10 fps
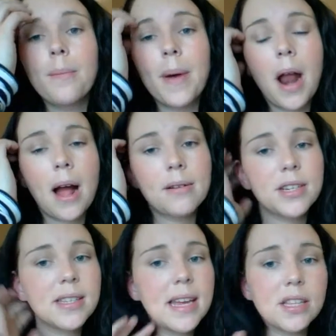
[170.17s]
But I was
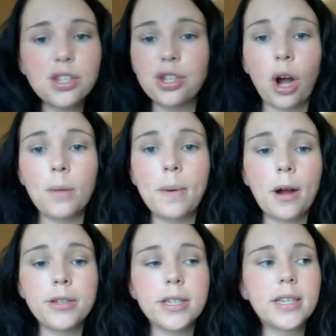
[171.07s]
just getting so
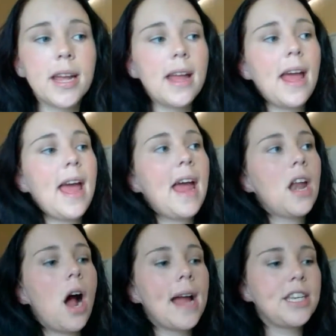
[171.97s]
bloated,
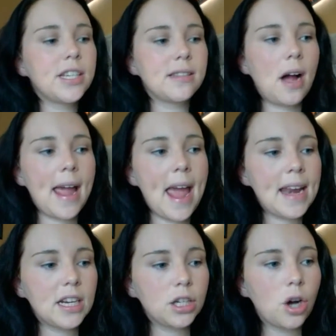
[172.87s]
and I
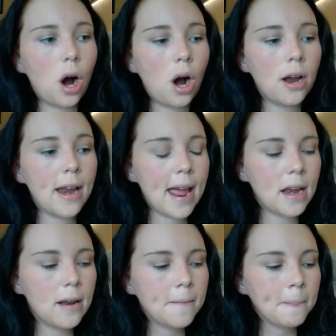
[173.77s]
hadn't gone.
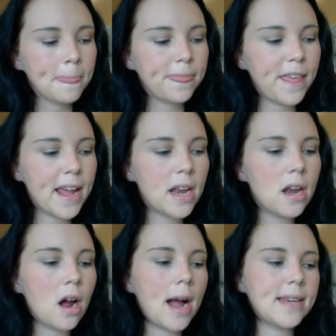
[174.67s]
And
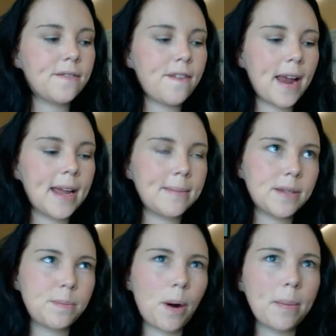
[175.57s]
then I
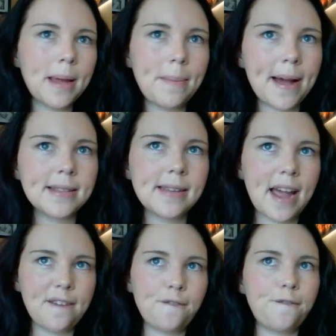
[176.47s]
developed, probably about
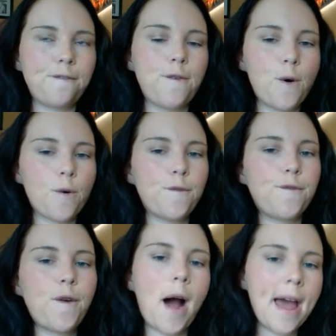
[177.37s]
day 4 or
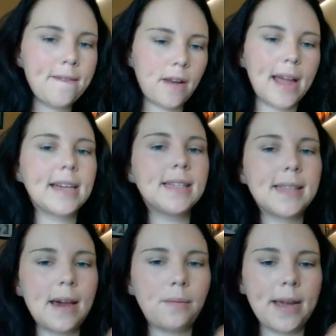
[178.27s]
5, like
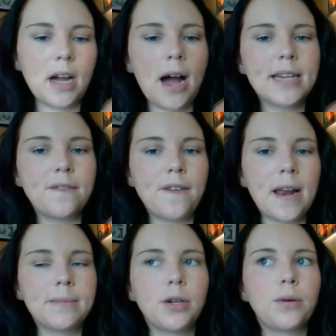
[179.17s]
into that week, I
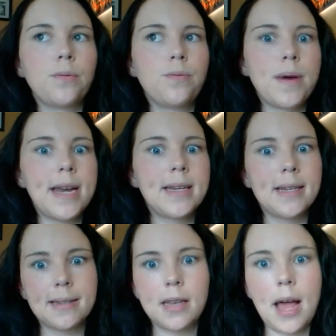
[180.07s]
developed
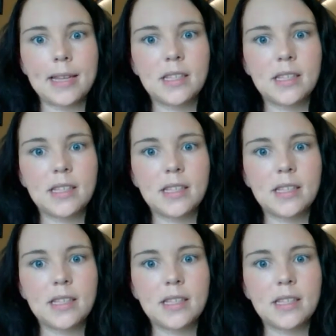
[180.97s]
horrendous like